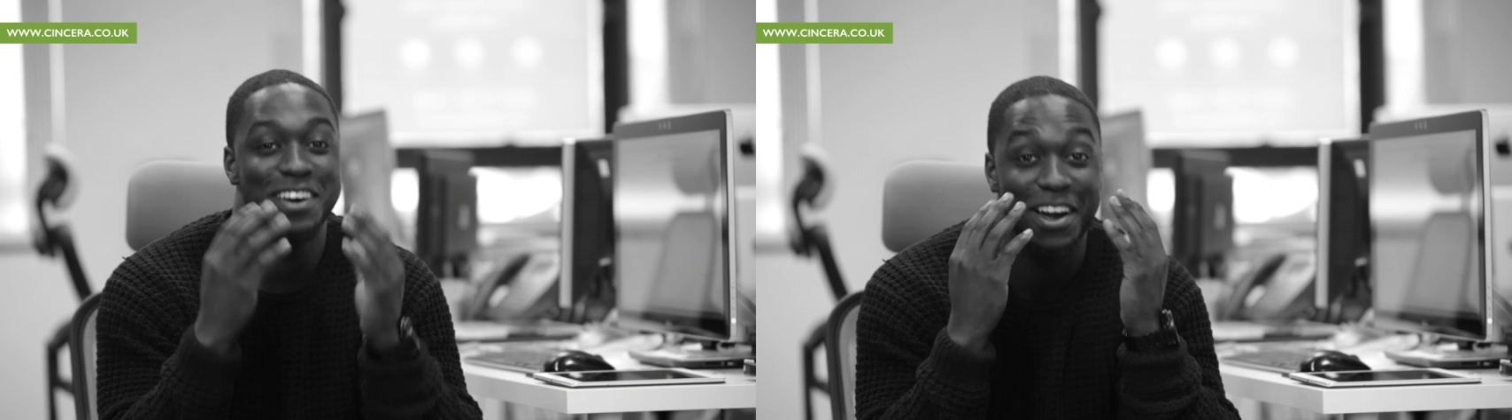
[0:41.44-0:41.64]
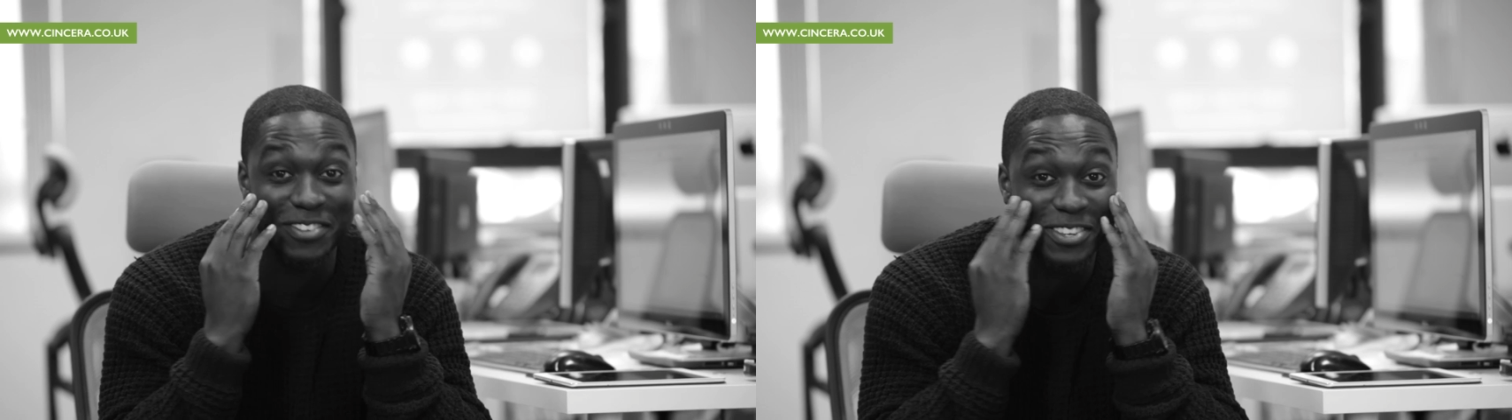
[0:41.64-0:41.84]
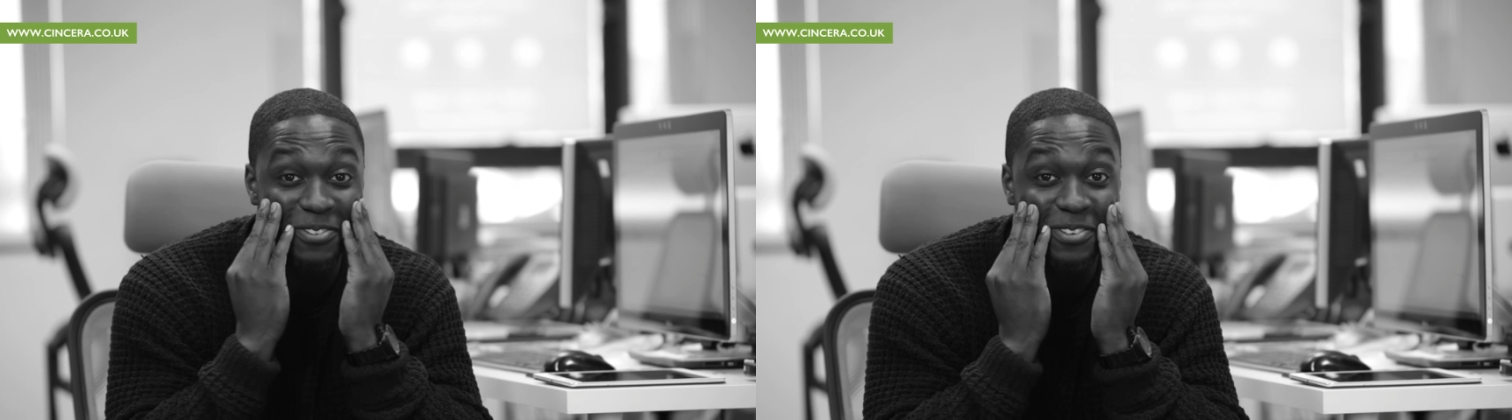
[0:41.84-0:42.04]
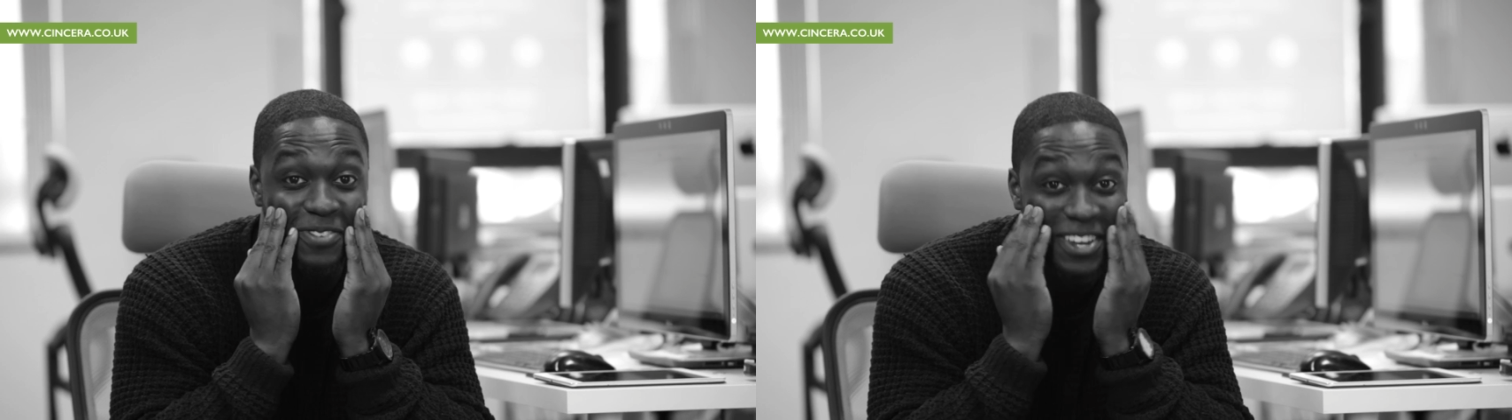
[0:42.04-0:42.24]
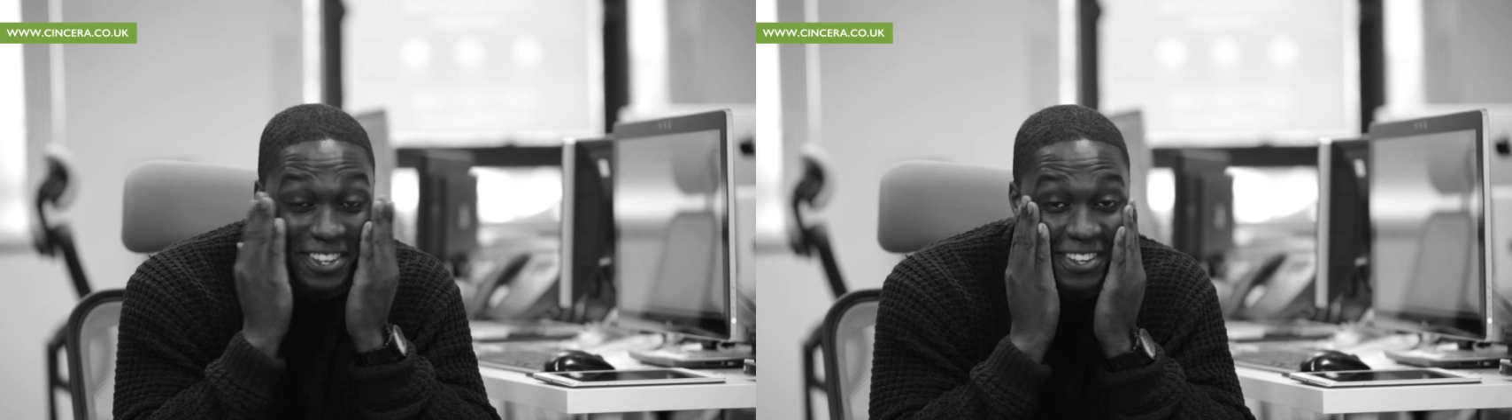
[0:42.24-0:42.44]
I have a serious
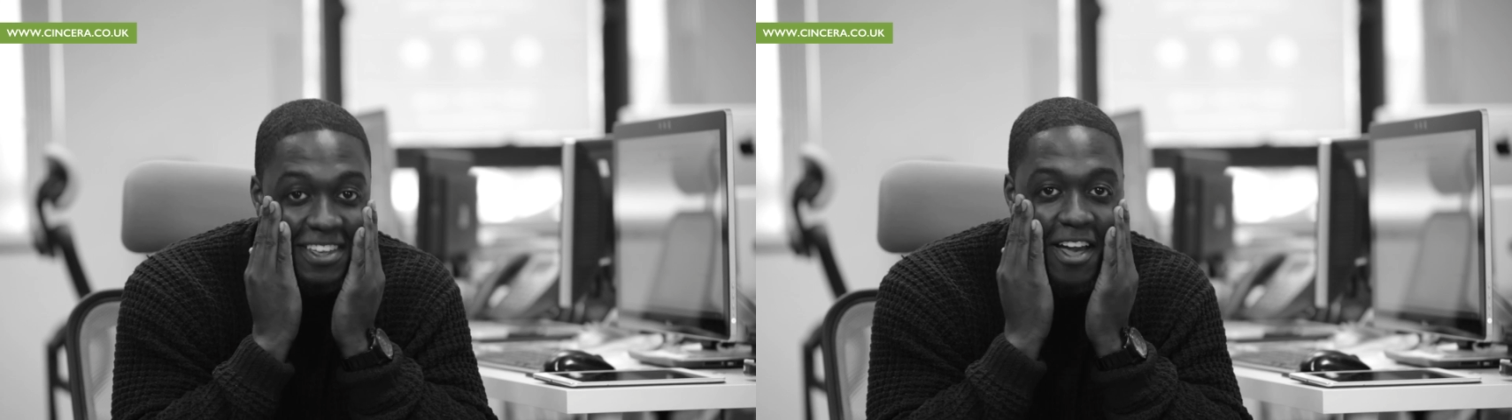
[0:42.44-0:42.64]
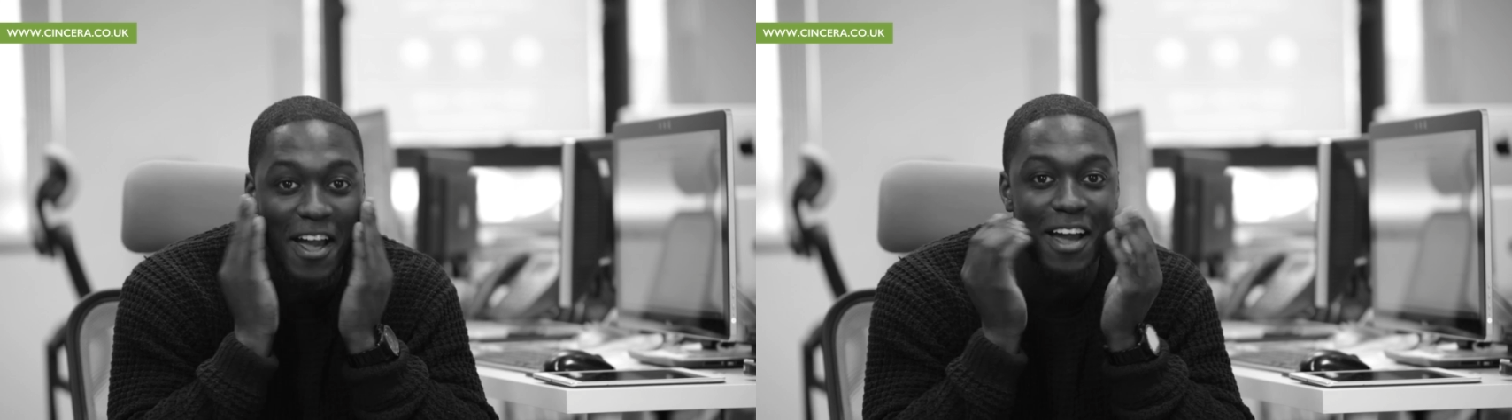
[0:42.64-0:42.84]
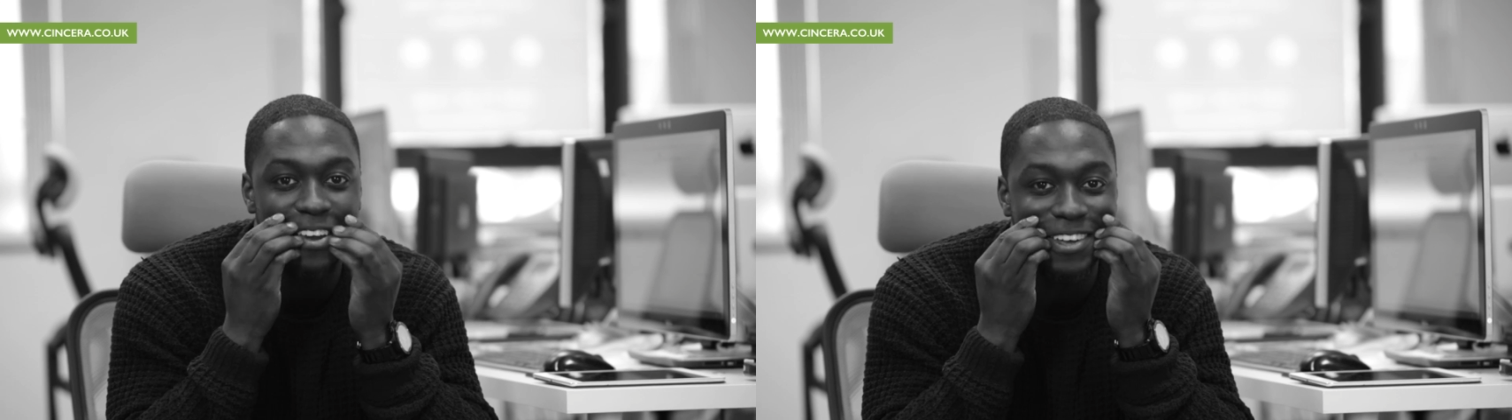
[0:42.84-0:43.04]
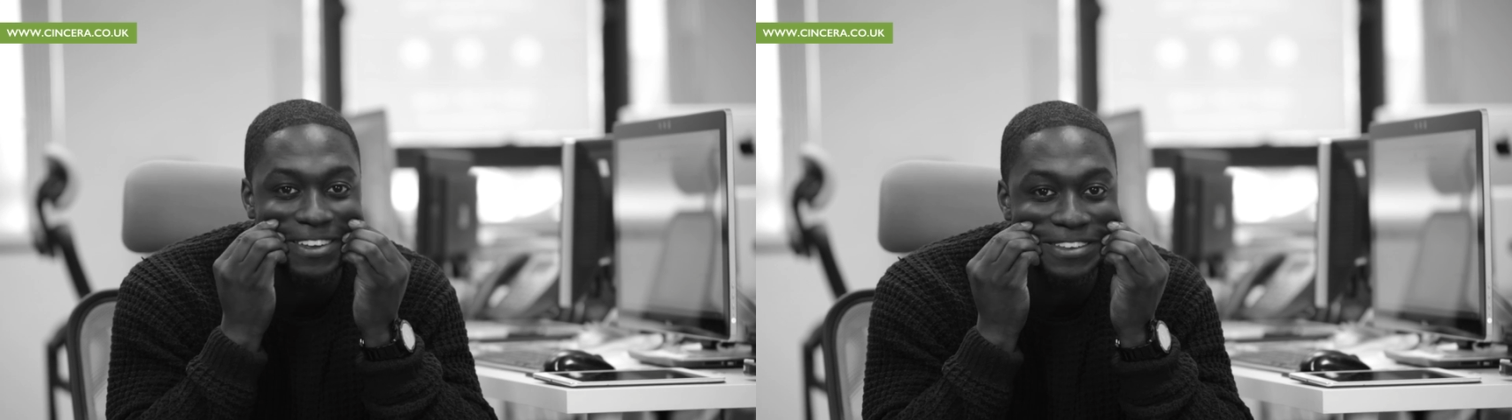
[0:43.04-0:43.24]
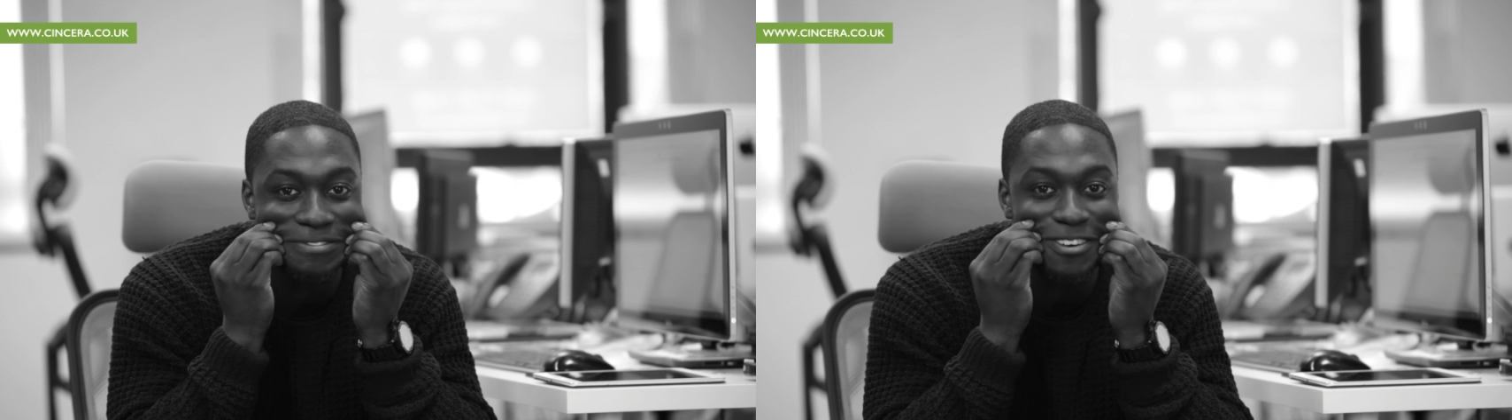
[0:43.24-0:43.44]
face.
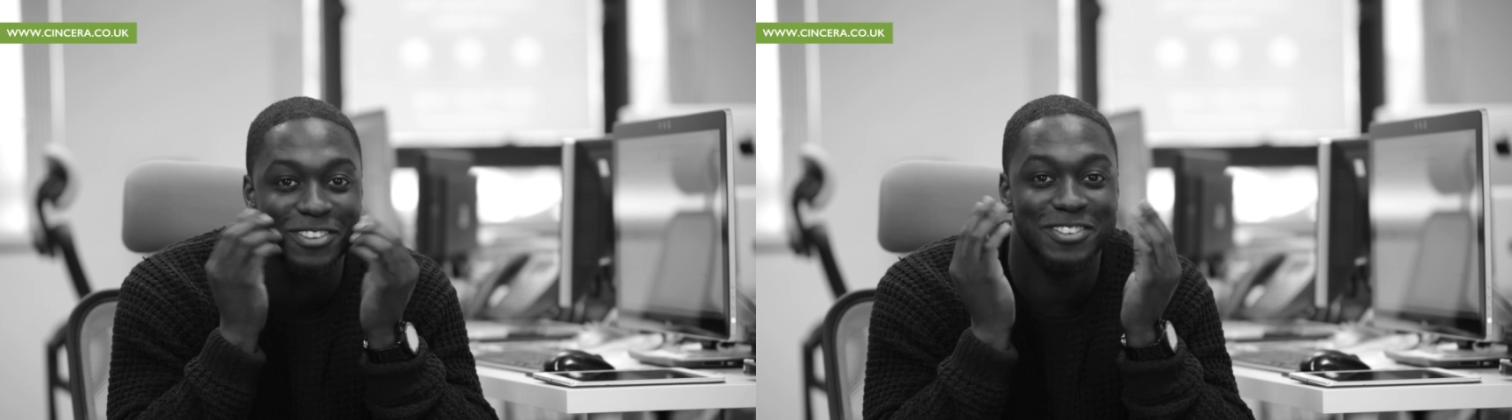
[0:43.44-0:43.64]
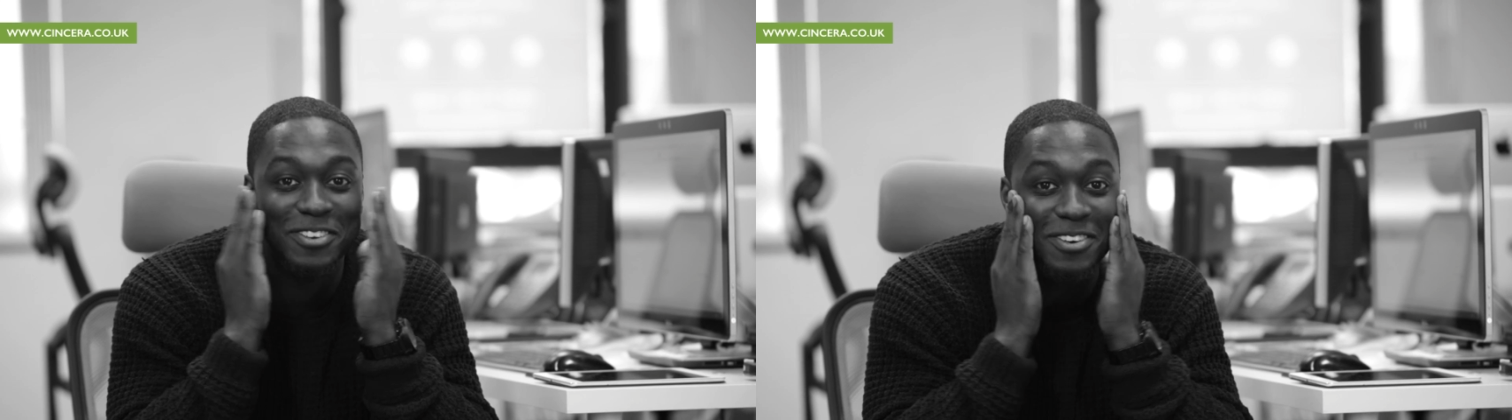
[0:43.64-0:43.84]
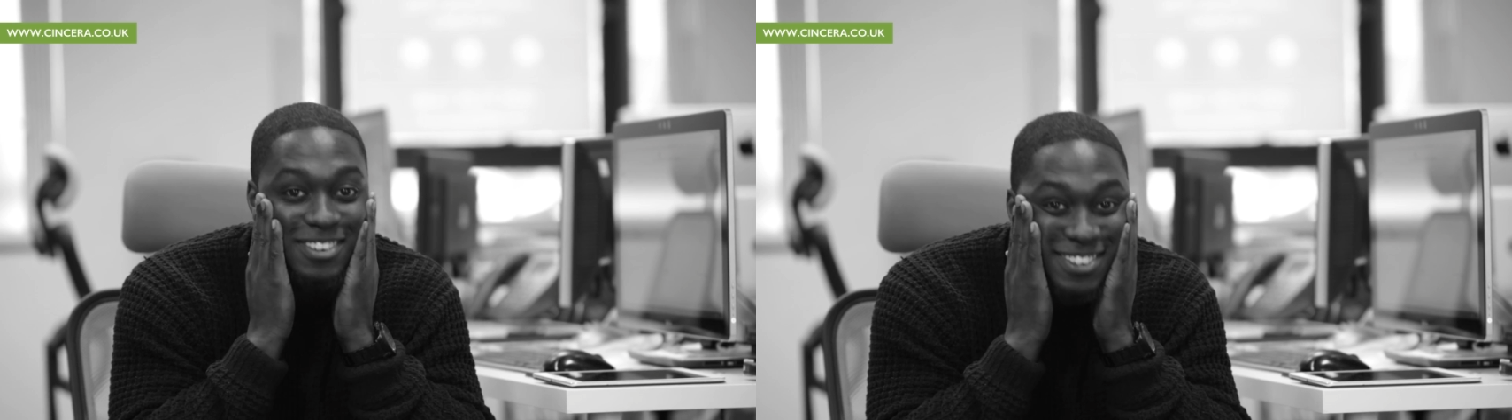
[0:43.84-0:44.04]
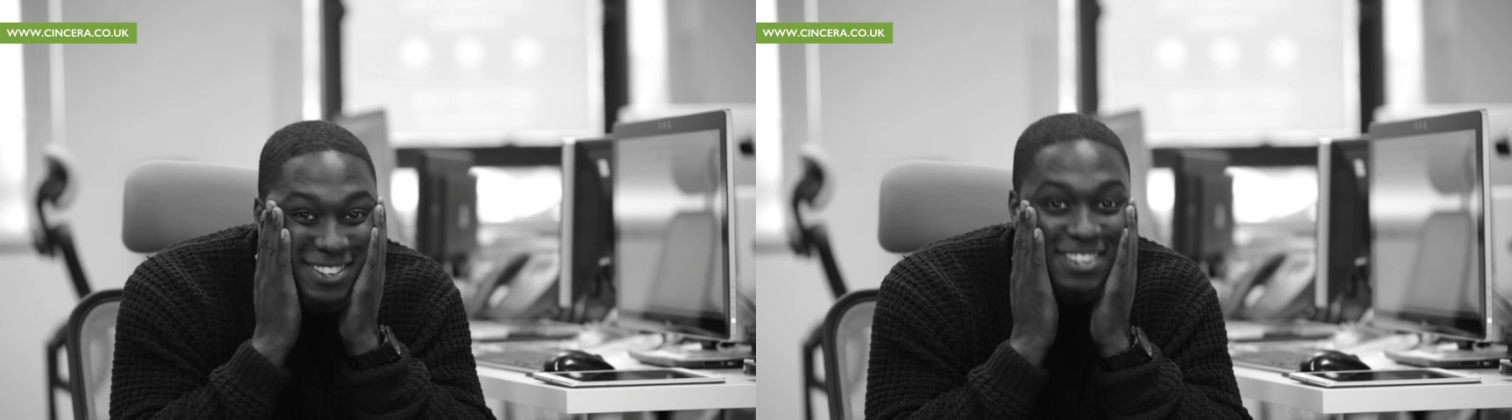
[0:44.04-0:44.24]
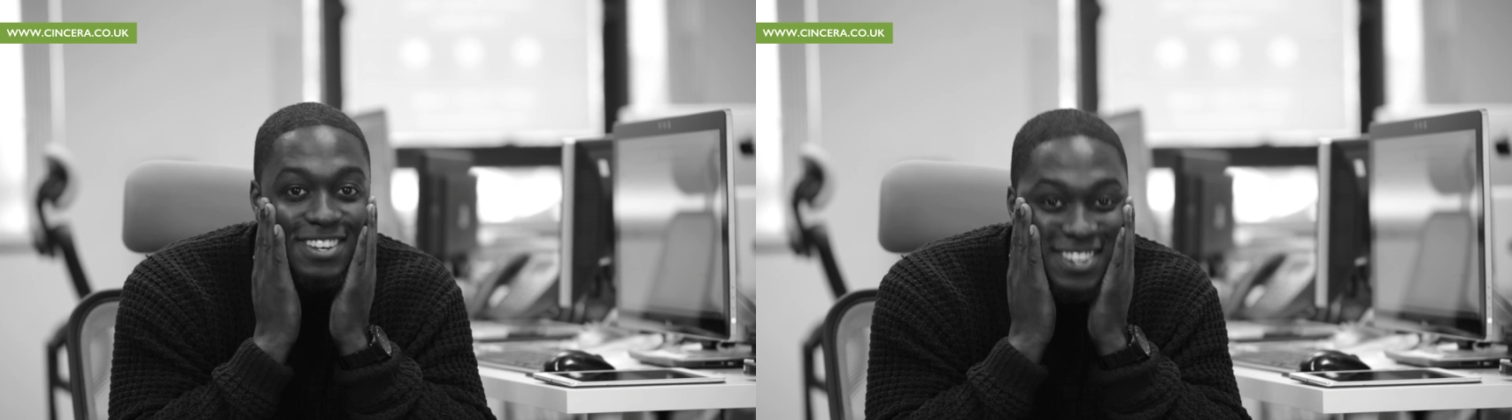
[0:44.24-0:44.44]
Is it Rolling Stone?
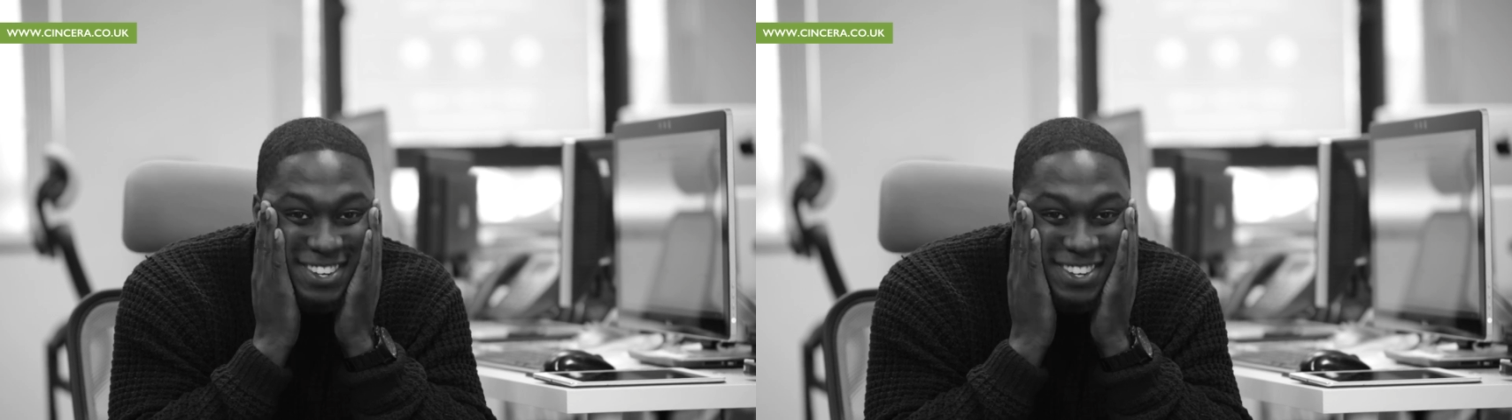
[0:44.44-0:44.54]
Yeah.